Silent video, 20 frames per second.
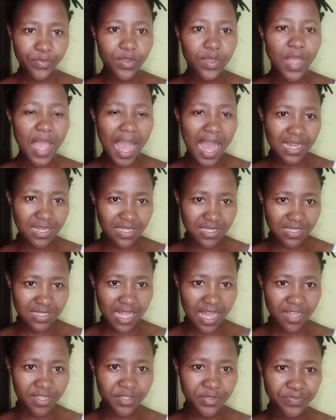Yeah,
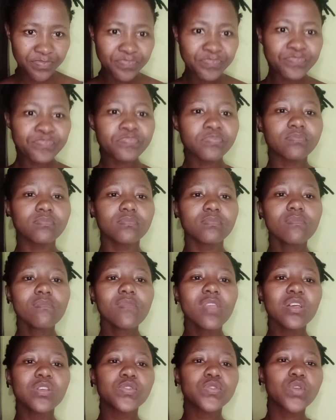understand?
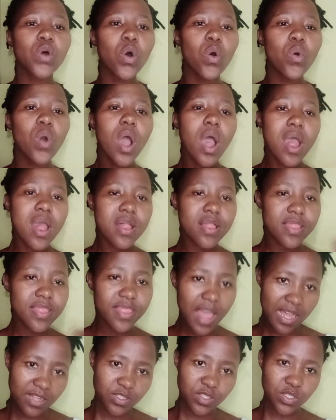So
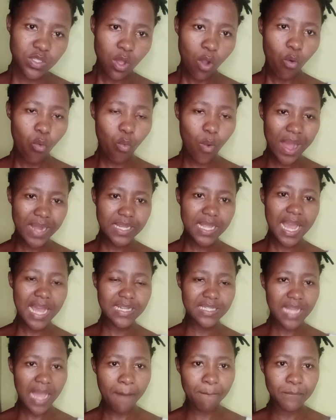that's what
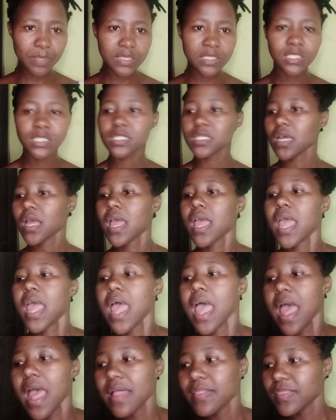had happened.
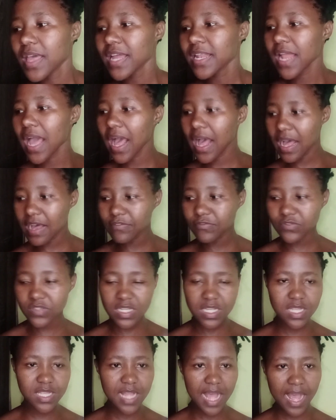And then
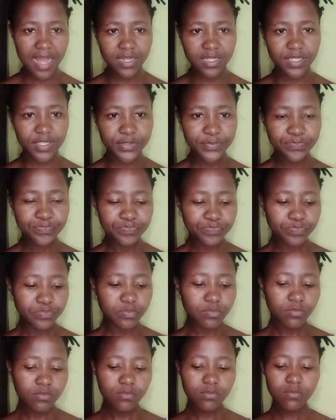after that,
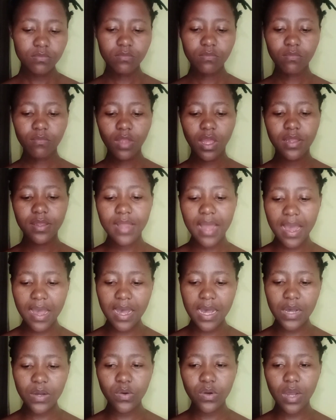
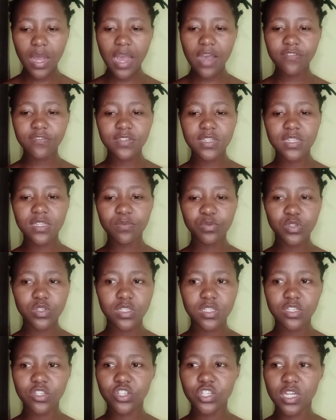now after the
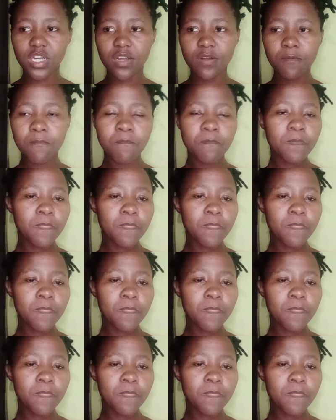procedure,